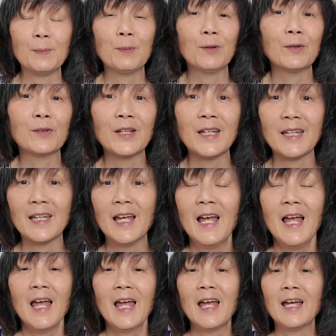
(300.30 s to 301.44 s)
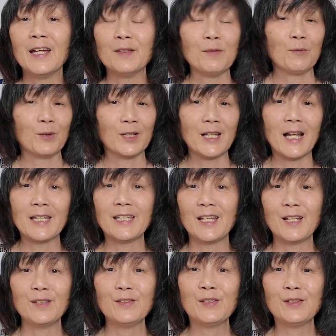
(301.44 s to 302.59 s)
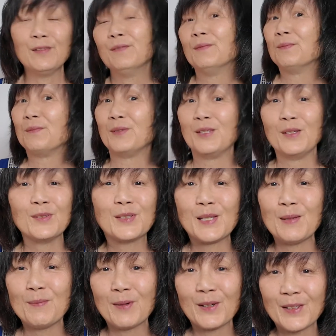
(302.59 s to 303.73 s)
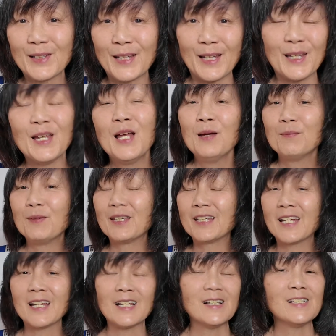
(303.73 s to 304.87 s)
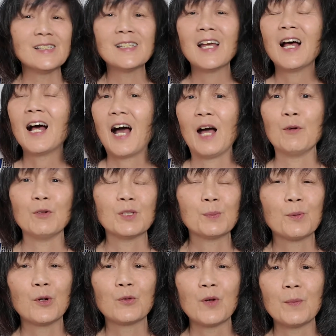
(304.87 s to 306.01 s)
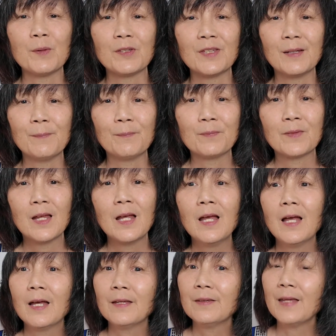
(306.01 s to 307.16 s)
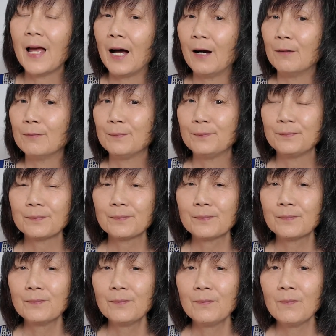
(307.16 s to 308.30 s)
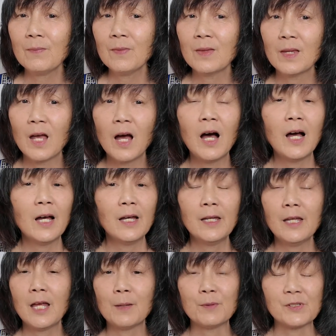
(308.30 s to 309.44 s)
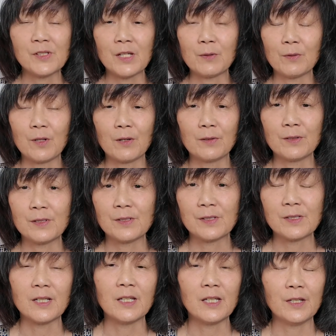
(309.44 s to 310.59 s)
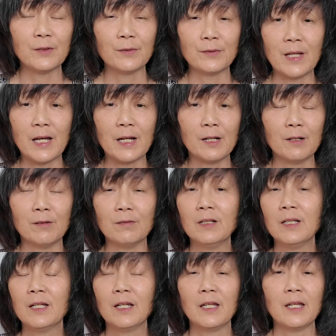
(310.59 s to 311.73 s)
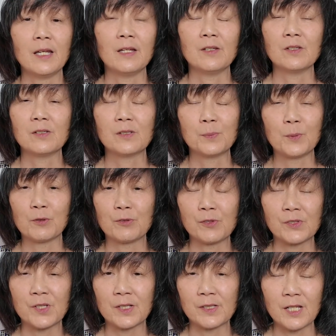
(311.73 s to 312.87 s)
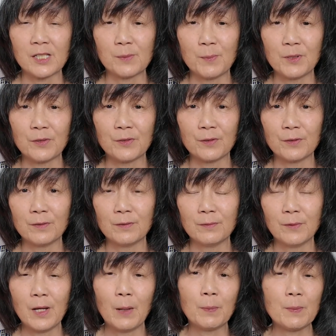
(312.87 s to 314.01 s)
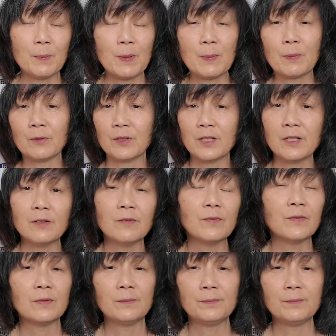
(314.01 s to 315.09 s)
Berkeley. And what did I get into? UC Berkeley, because I was programmed with it. Now, I am a sacred artist, a healer now, a spiritual success mentor, helping people live